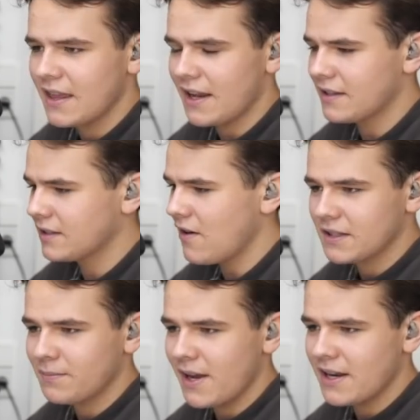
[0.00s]
That is
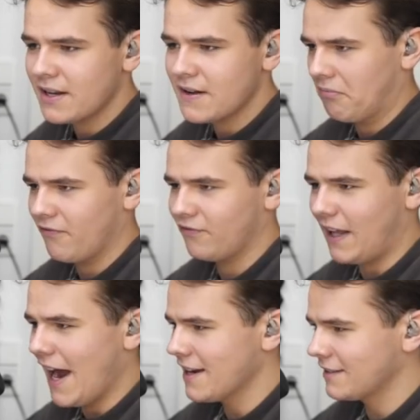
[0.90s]
good. Plane
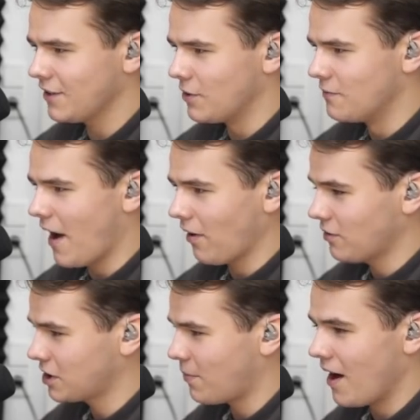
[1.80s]
flies a little
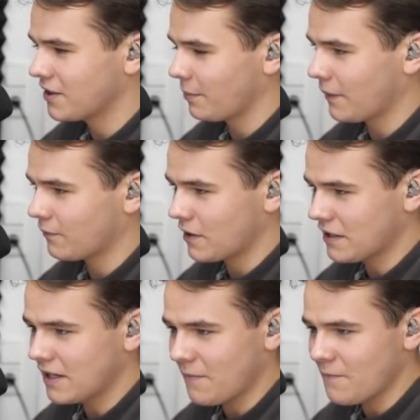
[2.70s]
very responsibly
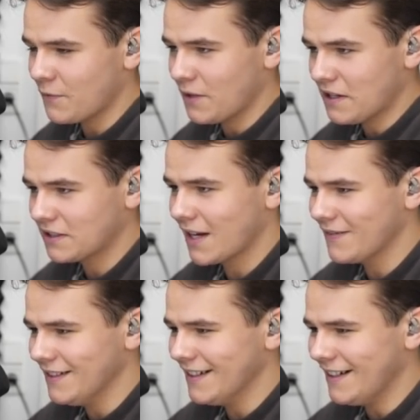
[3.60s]
for a
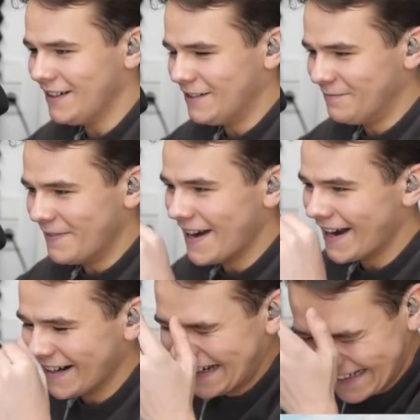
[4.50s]
737. Oh, man.